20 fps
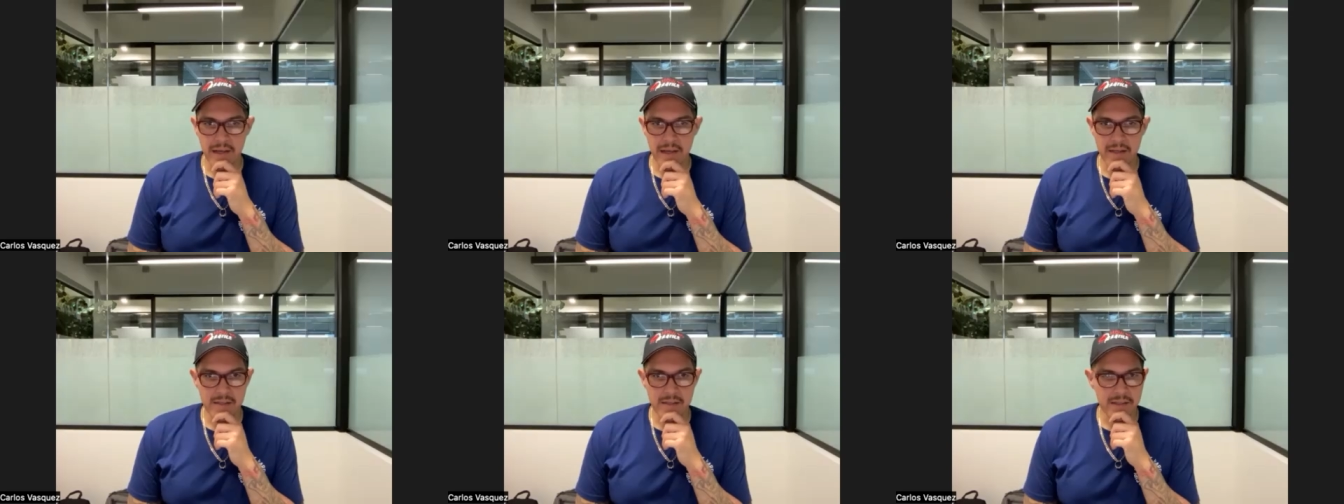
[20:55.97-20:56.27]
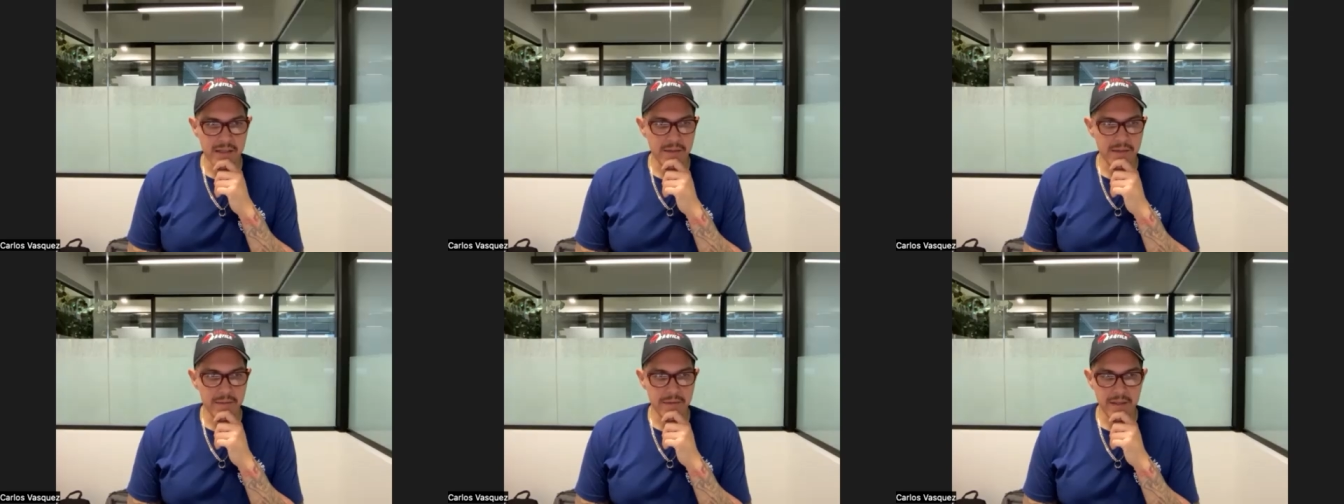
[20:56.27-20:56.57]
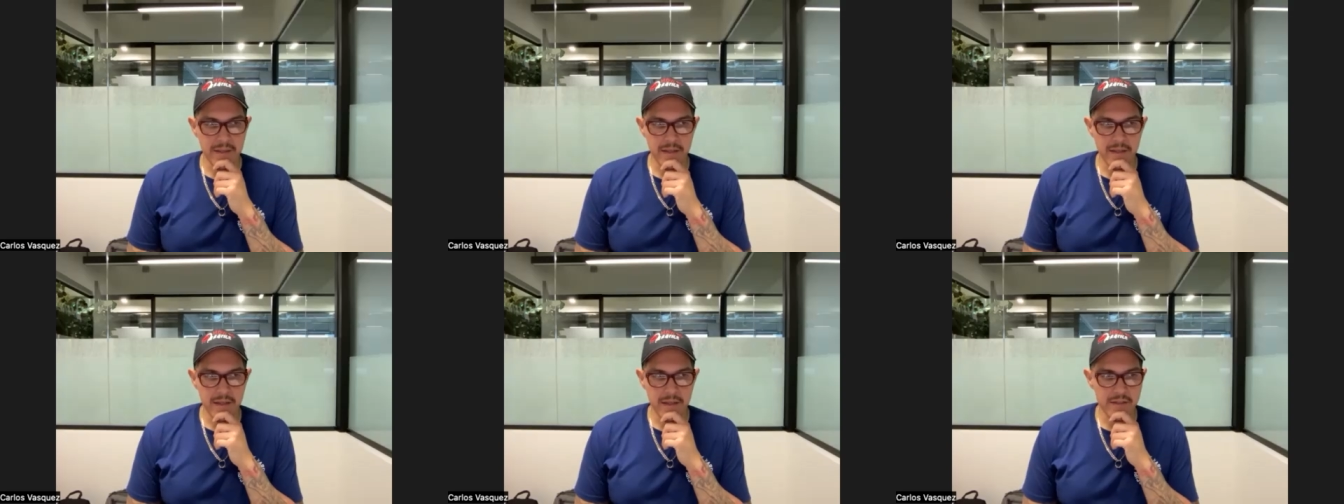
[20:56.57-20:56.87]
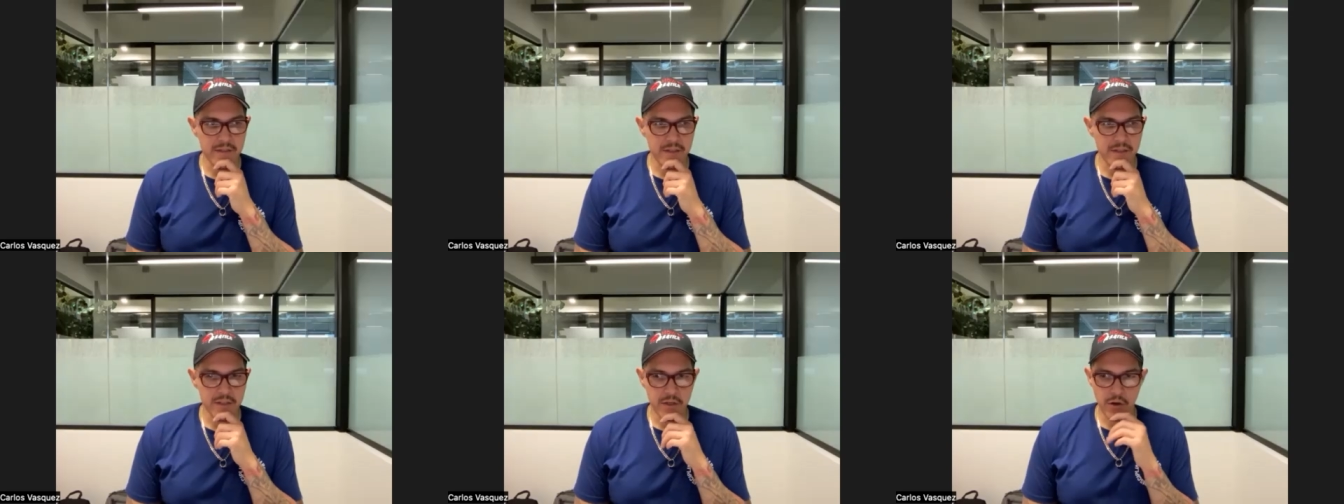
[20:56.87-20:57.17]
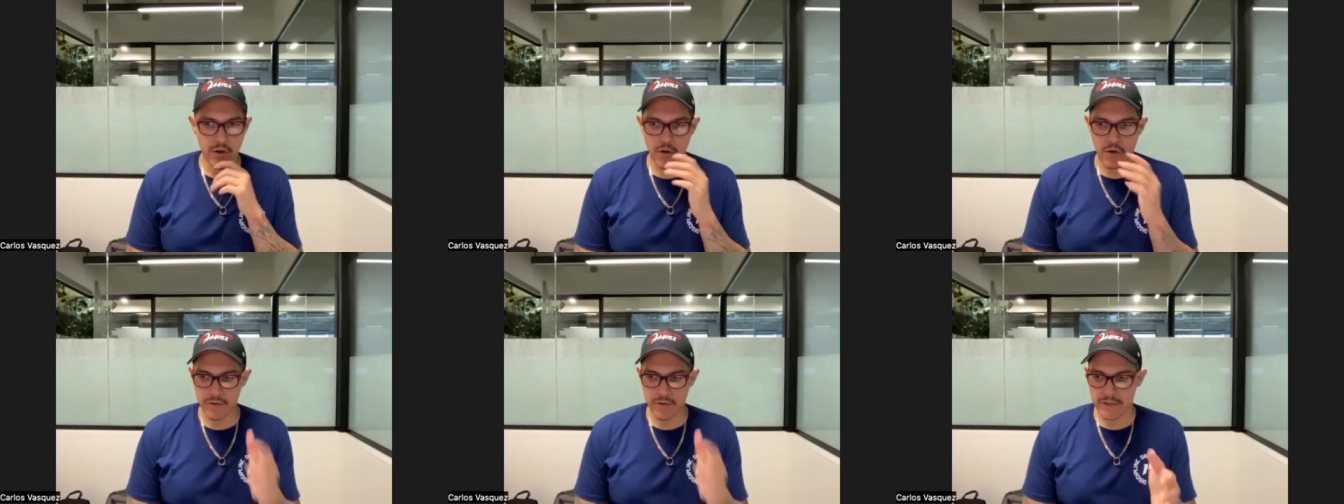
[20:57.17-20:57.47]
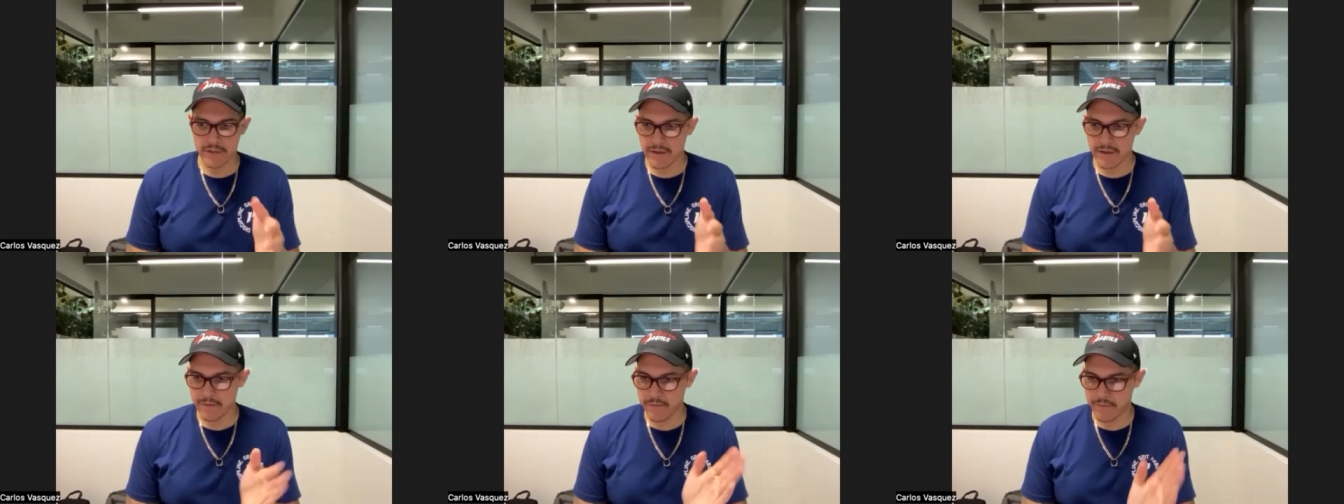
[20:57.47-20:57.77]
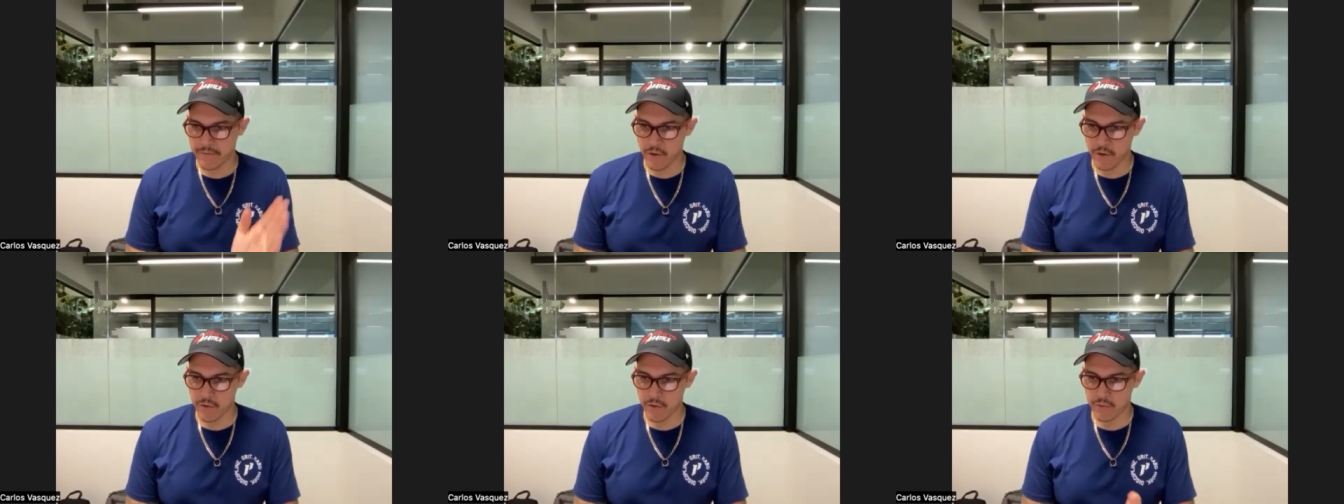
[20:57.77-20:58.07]
same thing. It's just all yeah. day
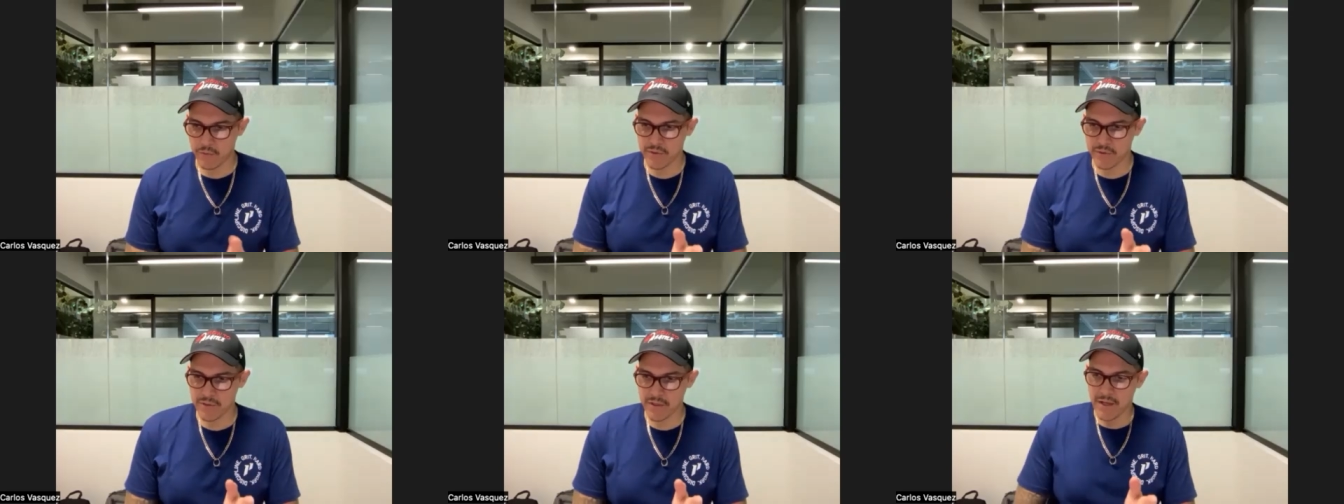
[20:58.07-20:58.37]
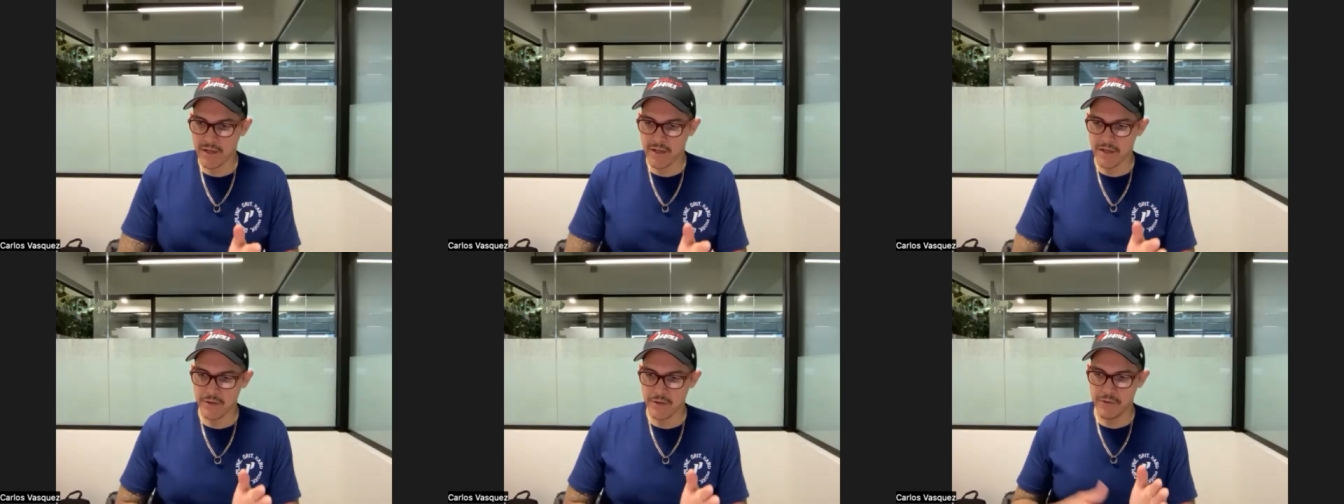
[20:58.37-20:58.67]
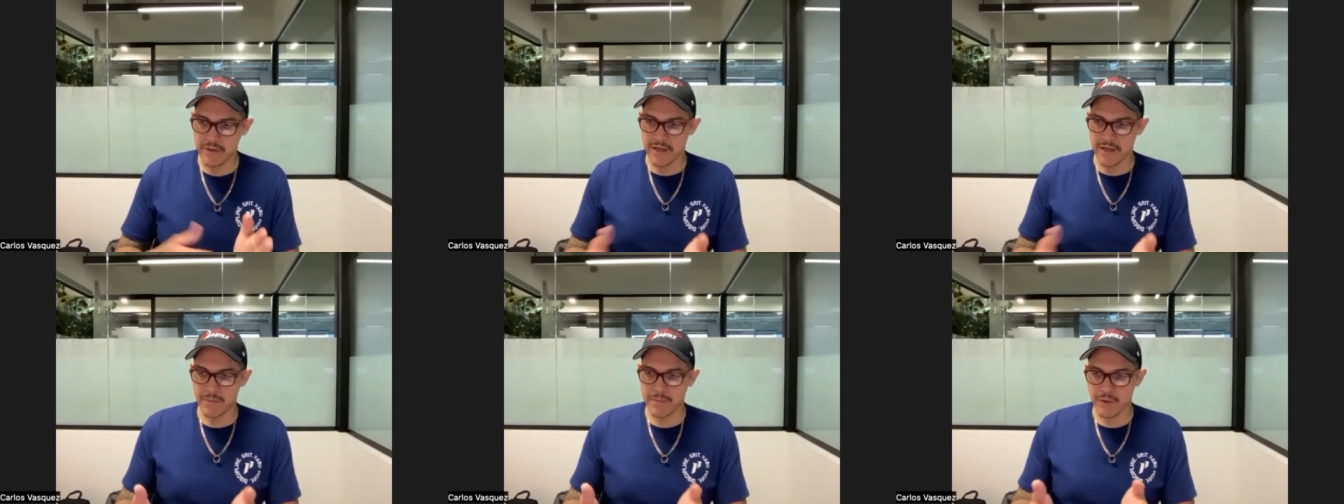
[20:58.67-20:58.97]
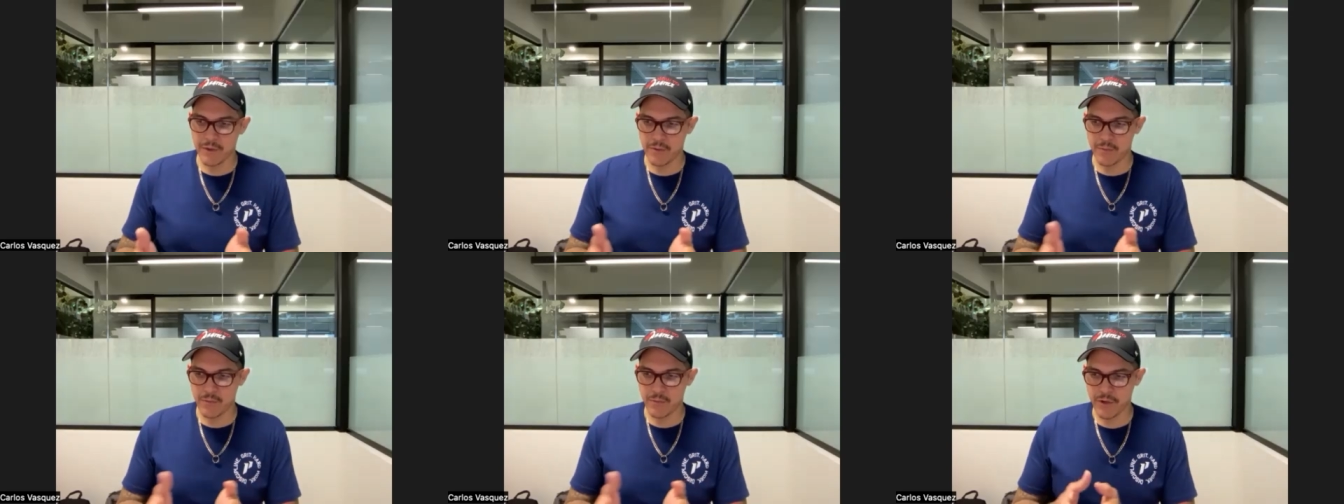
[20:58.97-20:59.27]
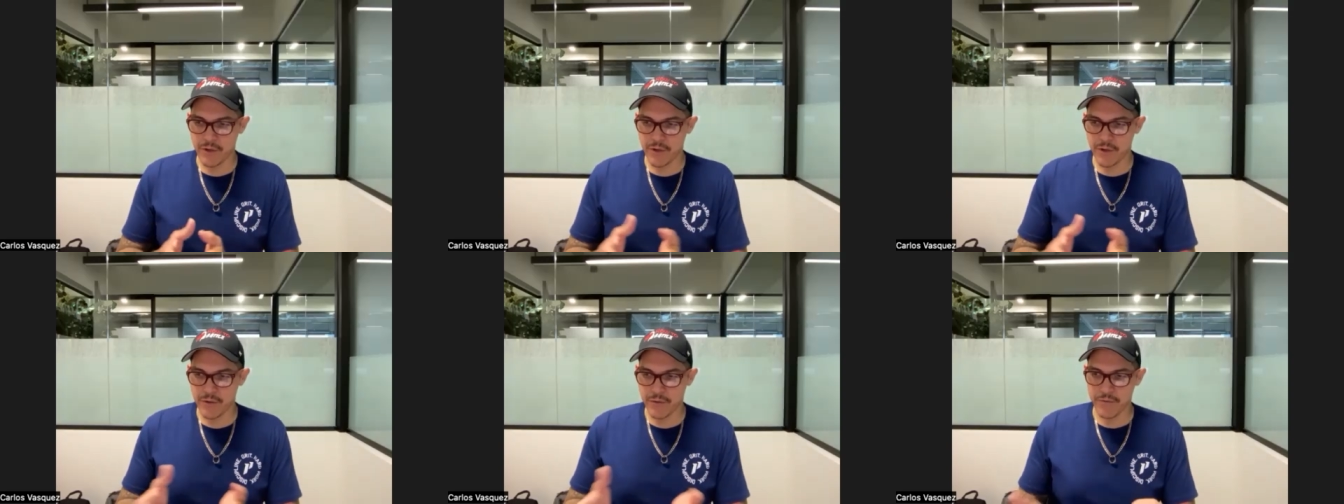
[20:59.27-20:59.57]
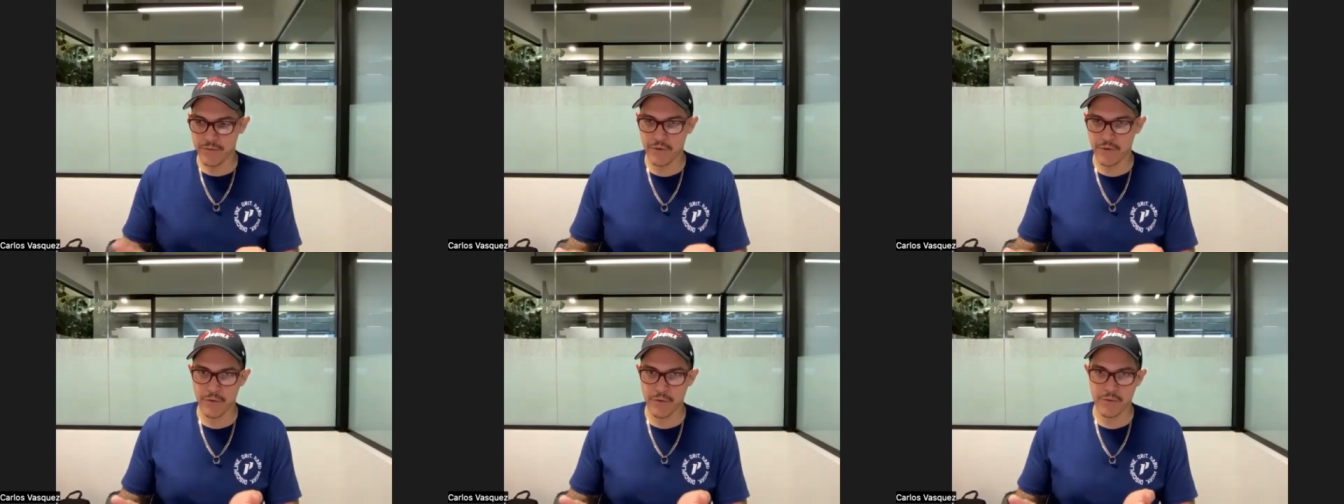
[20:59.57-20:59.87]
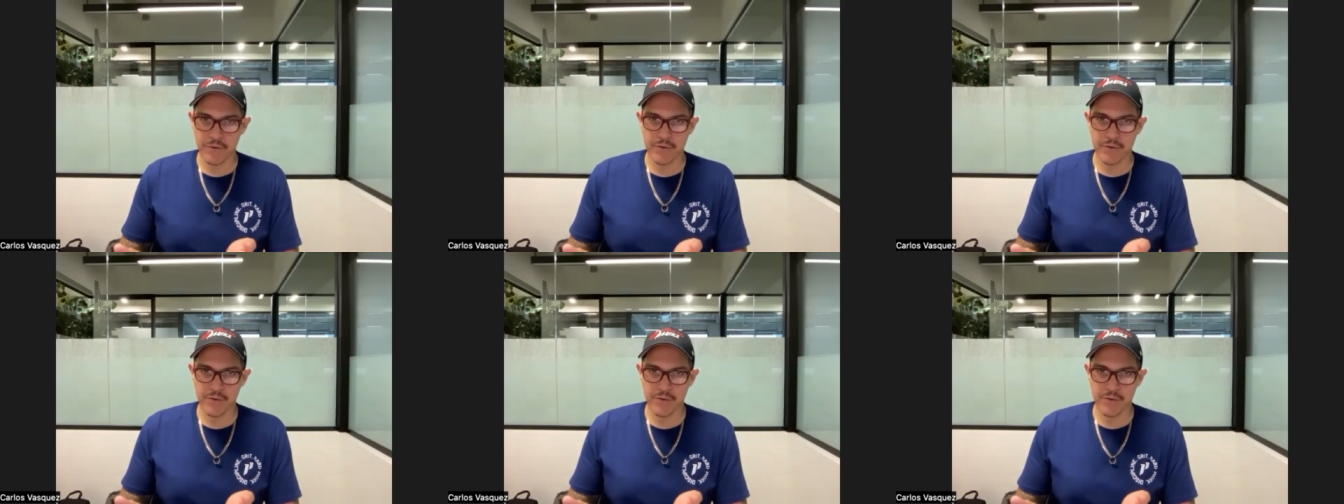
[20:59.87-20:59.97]
phones. You get up in the morning, your phone's